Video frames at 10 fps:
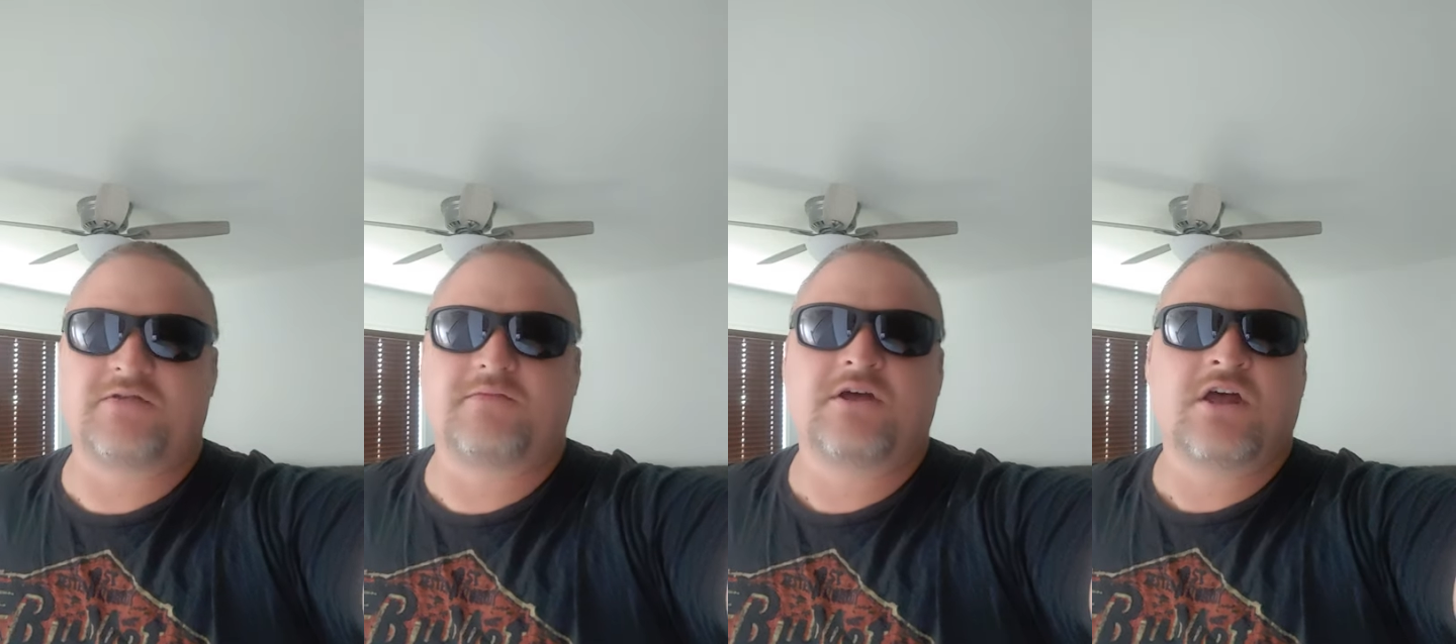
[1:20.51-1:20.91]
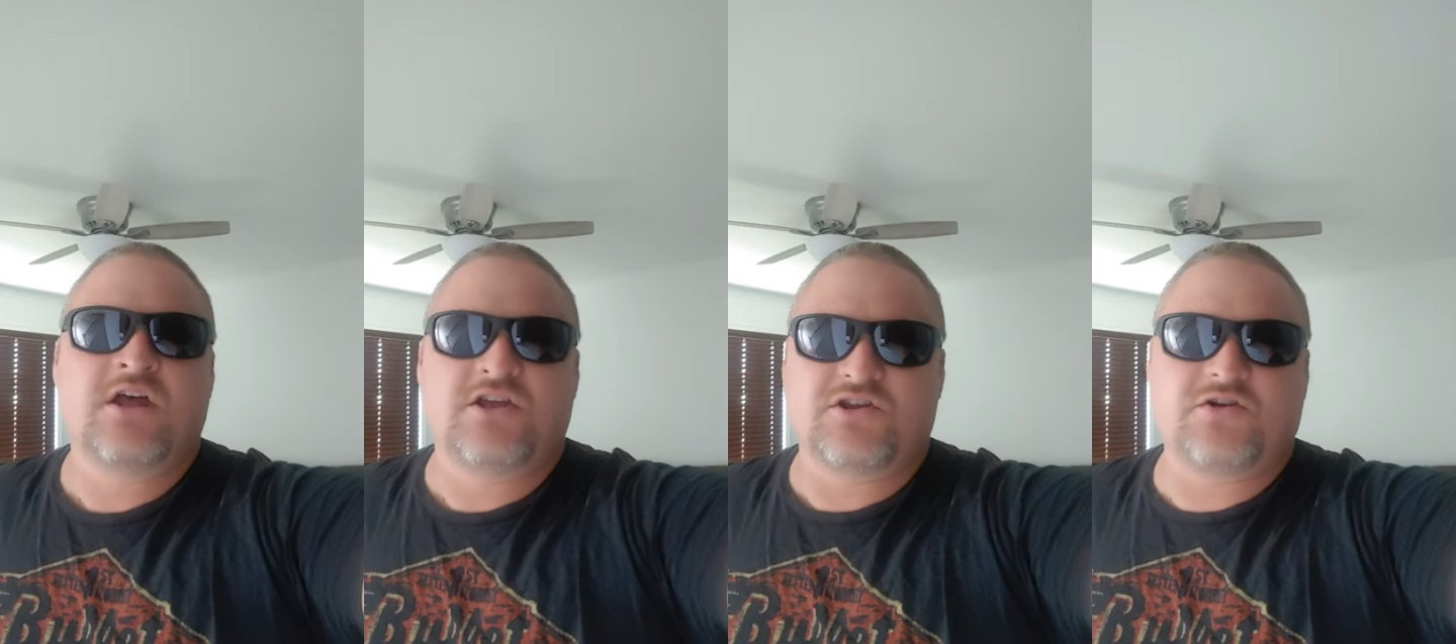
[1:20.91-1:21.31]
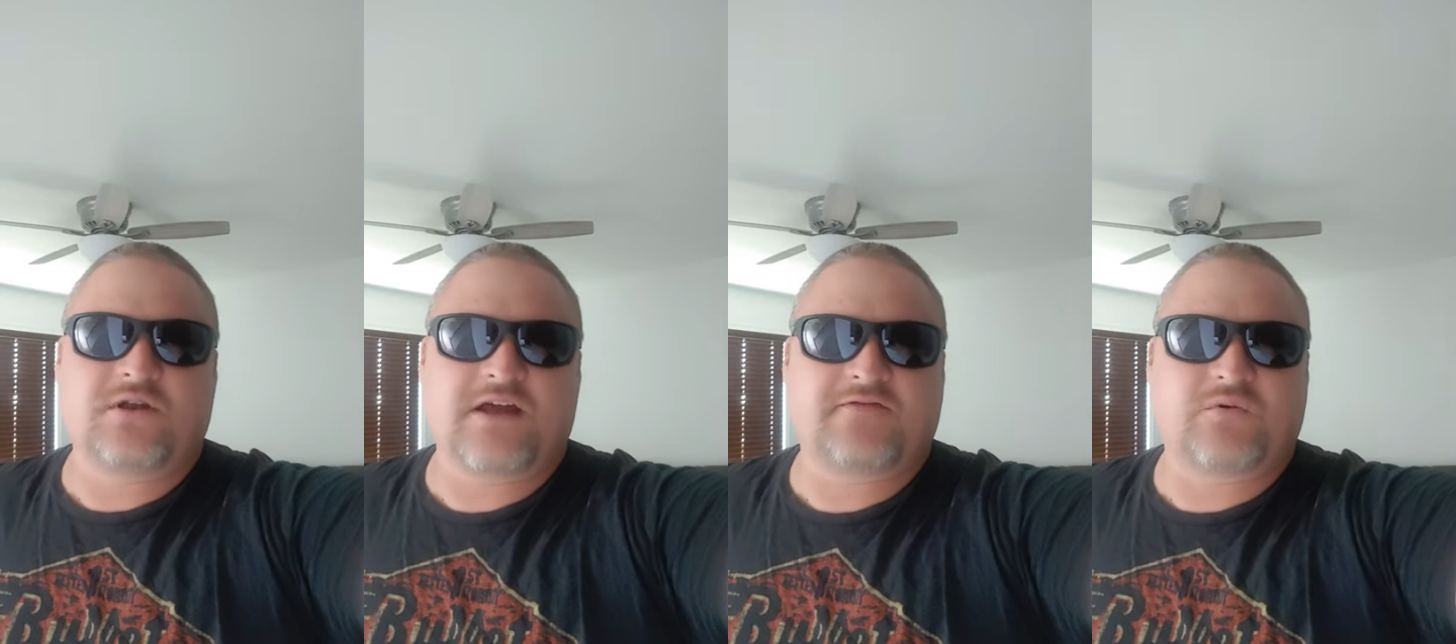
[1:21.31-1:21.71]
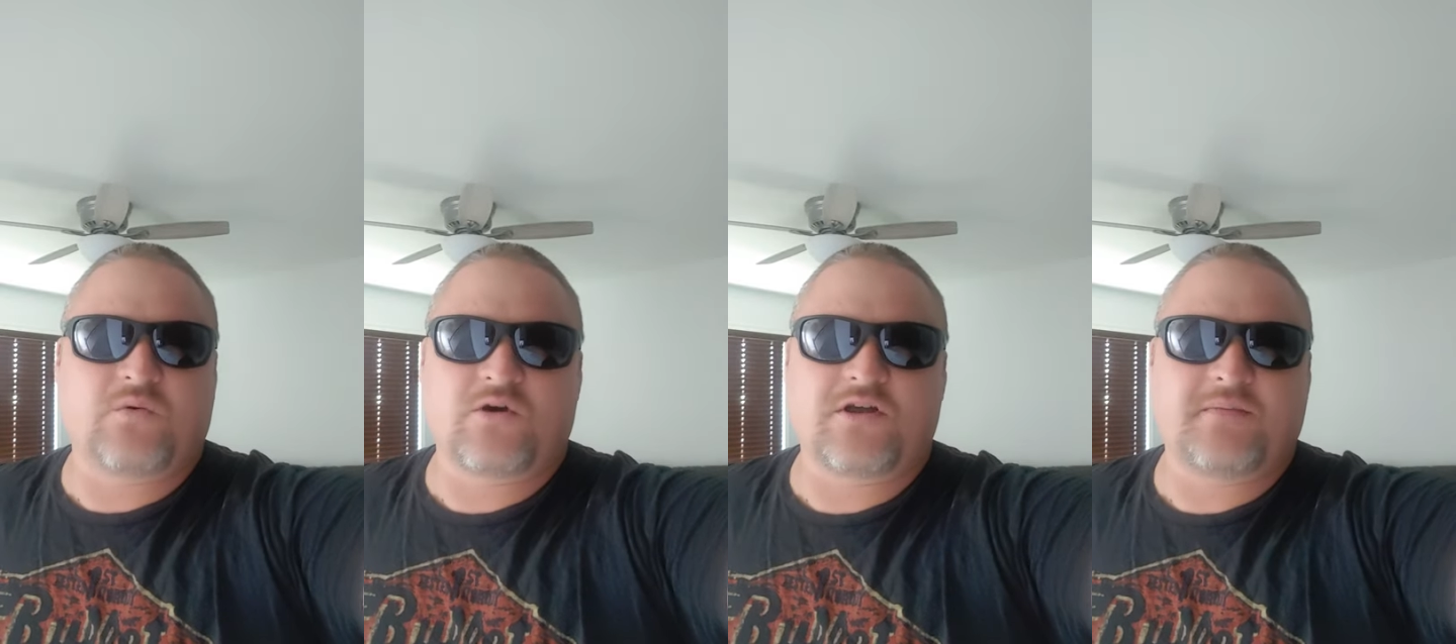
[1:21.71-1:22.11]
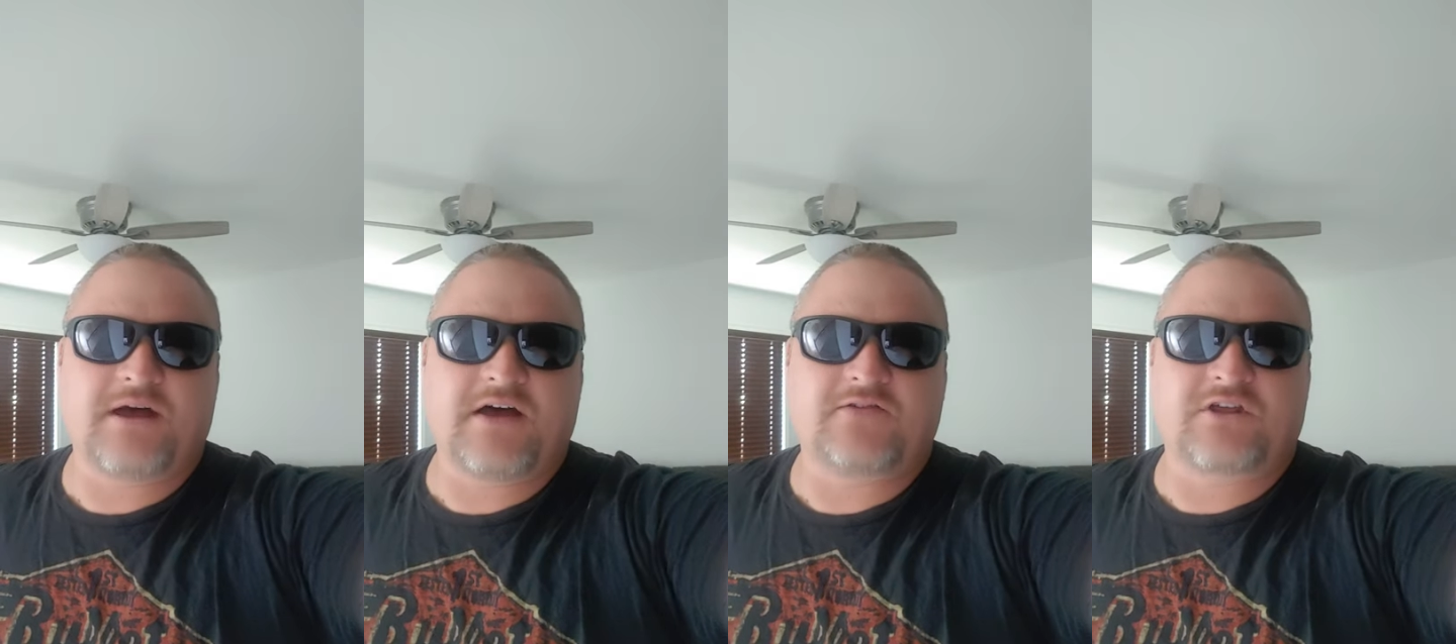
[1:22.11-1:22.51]
You don't have to worry
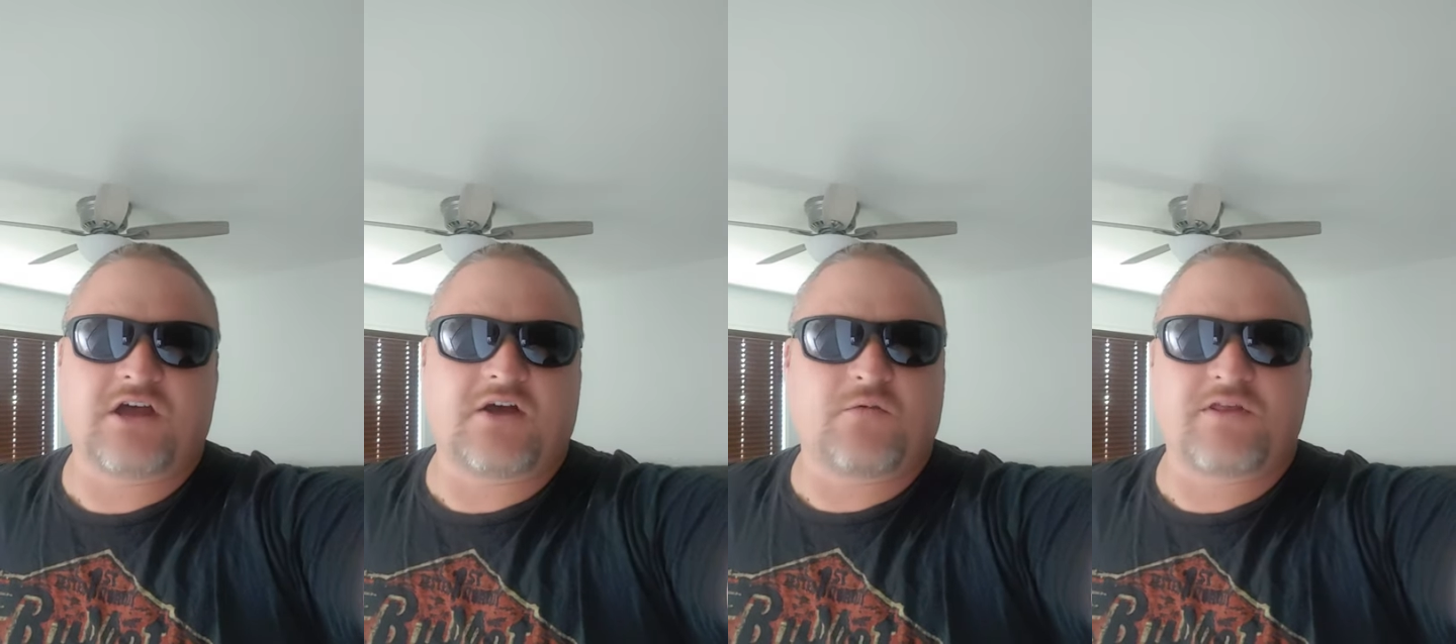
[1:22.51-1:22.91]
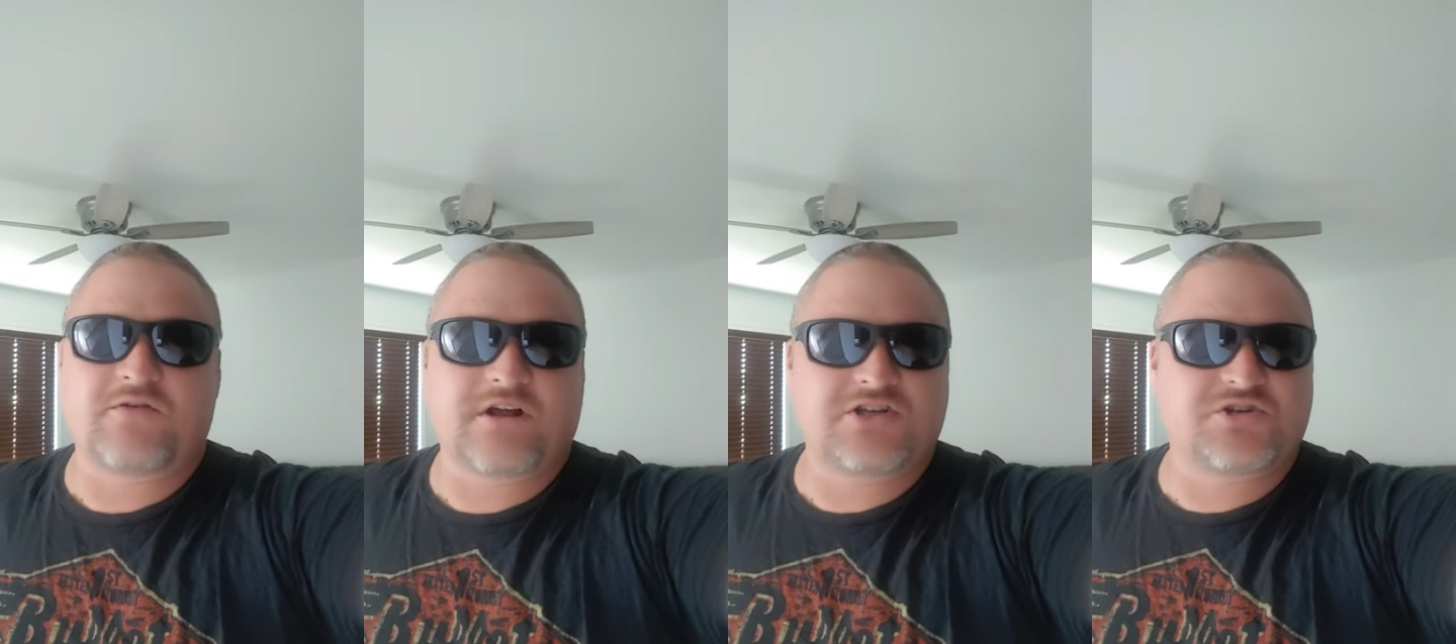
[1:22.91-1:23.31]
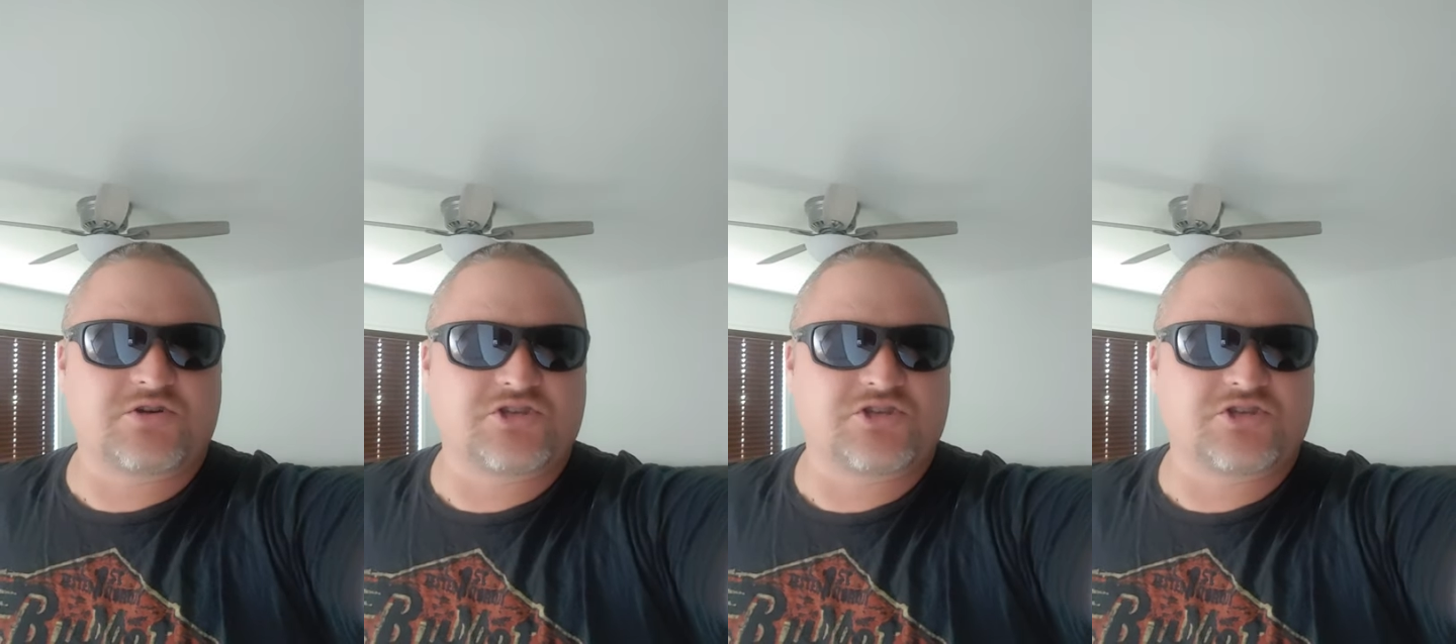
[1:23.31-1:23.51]
about whether or not your